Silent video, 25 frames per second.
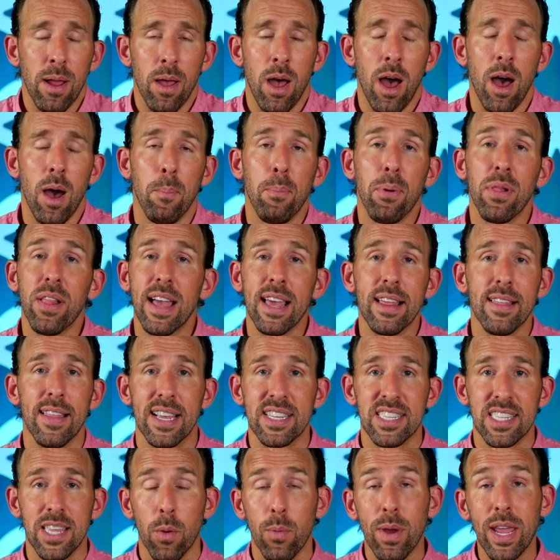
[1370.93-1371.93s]
uh,
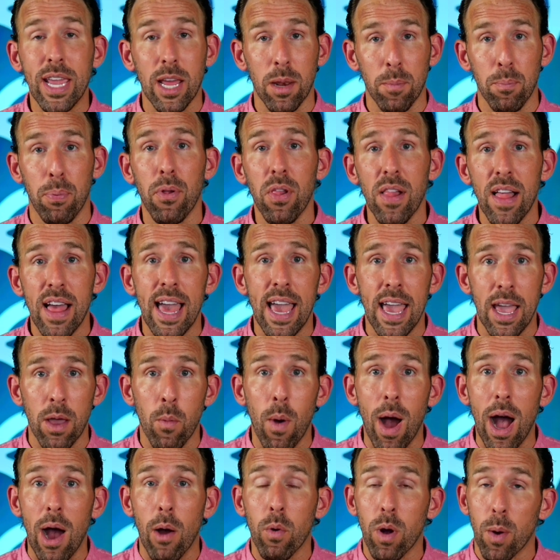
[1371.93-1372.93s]
playlist that we can play
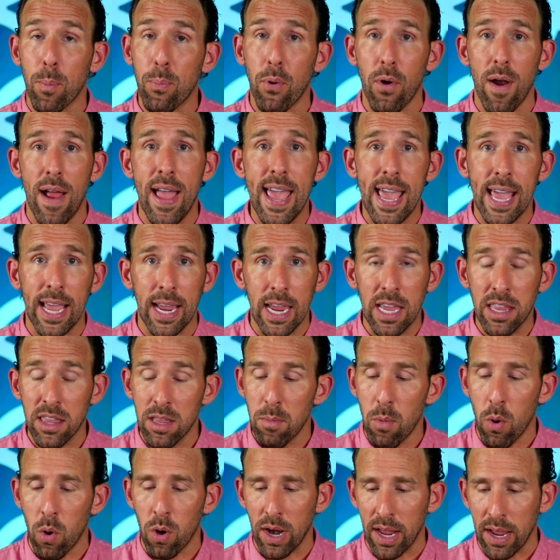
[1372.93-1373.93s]
while we're praying in
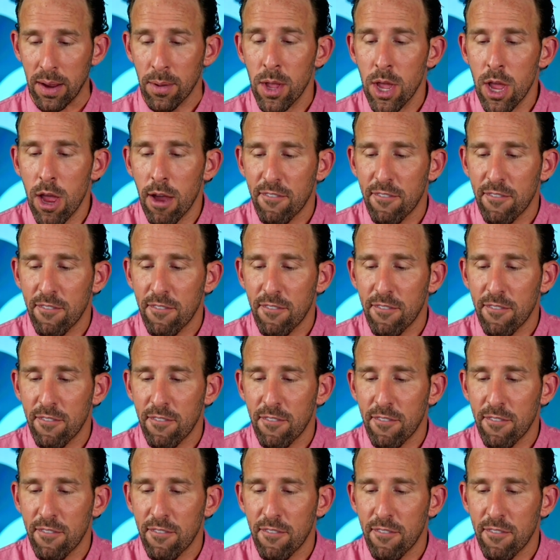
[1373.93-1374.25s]
the morning.